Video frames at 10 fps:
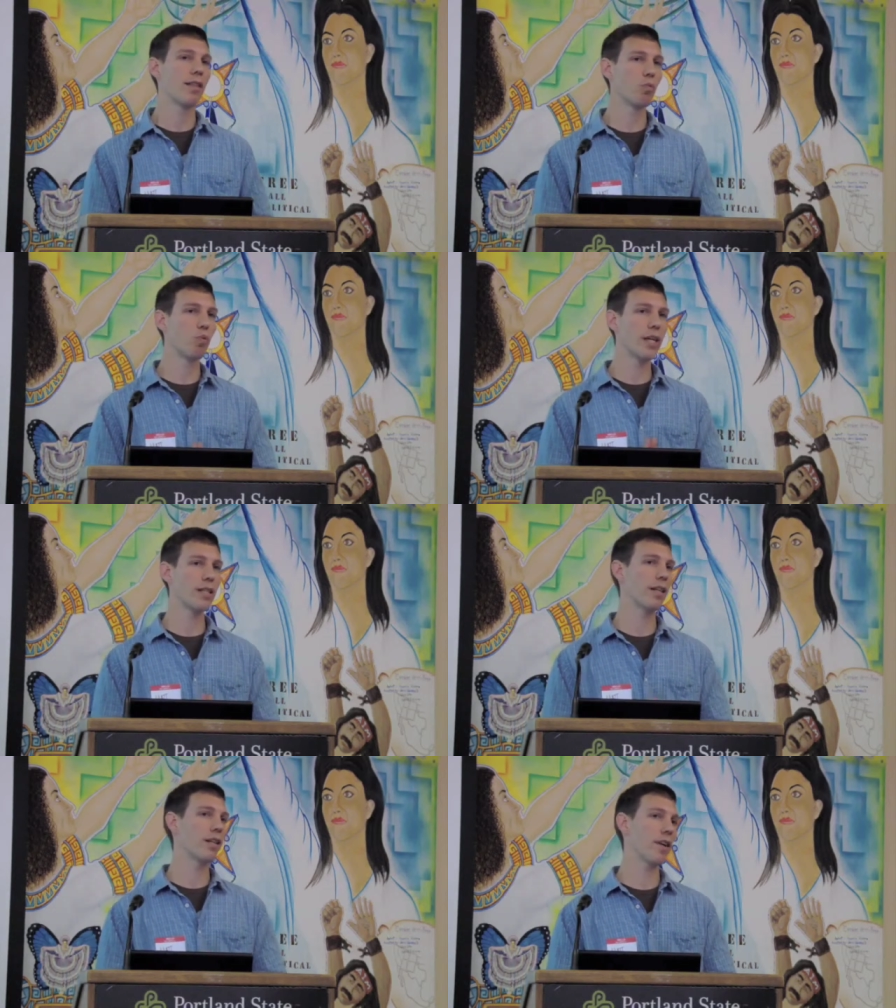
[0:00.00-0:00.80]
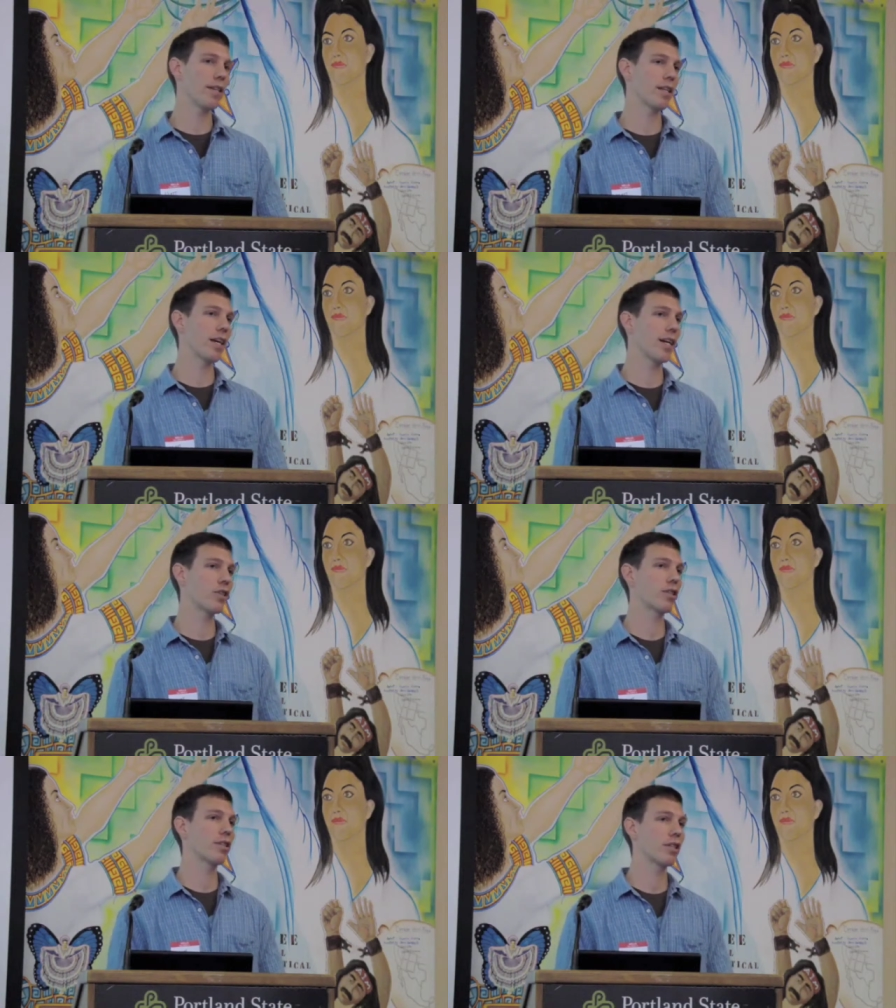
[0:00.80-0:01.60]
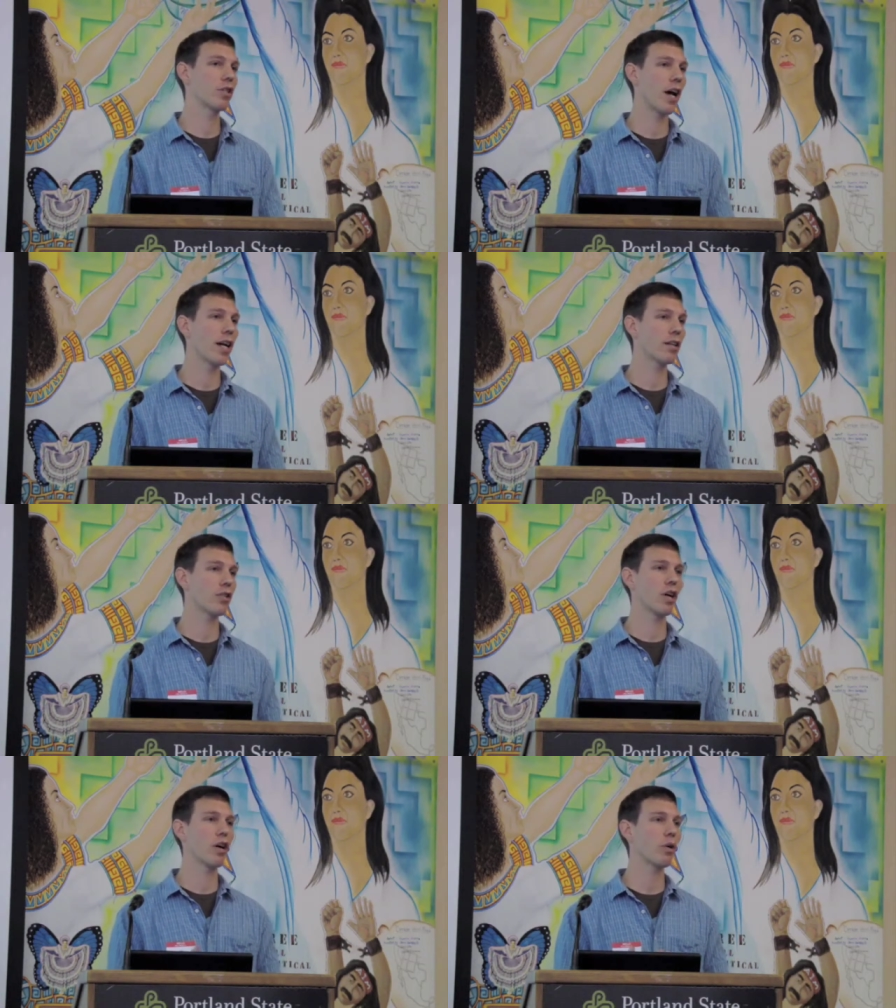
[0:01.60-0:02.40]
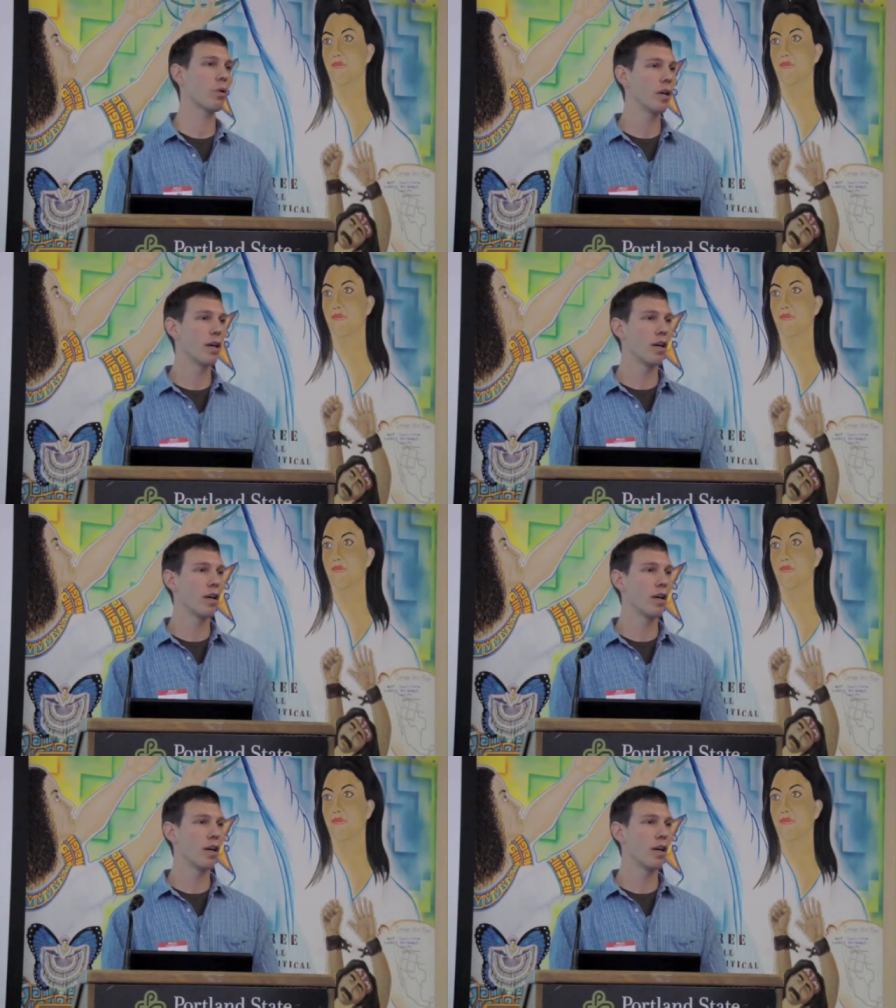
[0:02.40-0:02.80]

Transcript: Recent investigations in China show